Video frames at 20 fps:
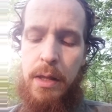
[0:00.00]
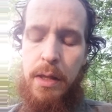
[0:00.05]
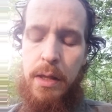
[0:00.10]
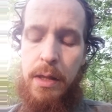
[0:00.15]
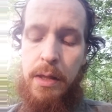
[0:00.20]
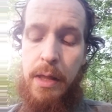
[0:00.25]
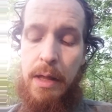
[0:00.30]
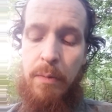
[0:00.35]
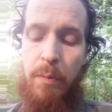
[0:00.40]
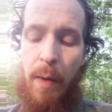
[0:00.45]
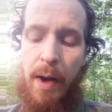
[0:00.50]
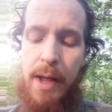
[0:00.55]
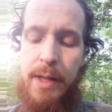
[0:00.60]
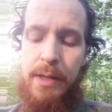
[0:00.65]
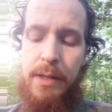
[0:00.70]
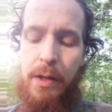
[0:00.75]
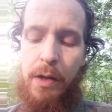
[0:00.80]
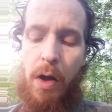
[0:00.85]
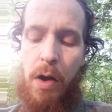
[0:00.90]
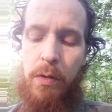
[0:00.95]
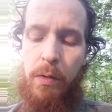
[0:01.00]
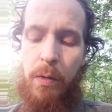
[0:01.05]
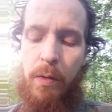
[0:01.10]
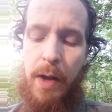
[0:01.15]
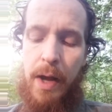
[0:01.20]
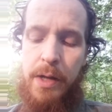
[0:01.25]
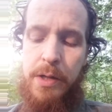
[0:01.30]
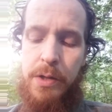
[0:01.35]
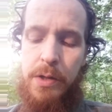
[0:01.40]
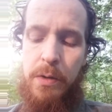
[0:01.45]
They ran the
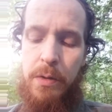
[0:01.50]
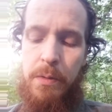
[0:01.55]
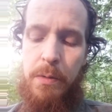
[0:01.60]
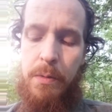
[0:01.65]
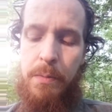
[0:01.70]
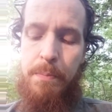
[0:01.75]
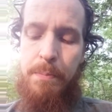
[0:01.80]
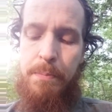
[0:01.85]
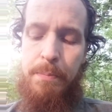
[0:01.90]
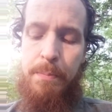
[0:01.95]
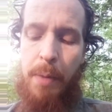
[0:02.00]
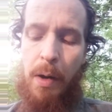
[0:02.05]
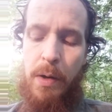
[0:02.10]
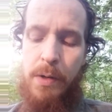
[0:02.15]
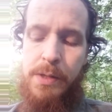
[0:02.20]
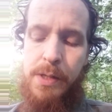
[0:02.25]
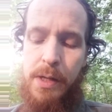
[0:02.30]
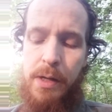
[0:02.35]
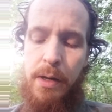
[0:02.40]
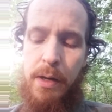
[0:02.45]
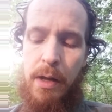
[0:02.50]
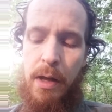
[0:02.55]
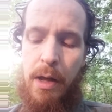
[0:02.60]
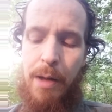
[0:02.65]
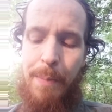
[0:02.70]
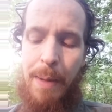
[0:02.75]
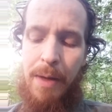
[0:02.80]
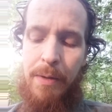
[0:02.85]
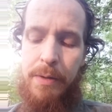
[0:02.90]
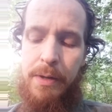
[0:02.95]
congregational parson
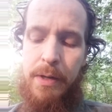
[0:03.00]
out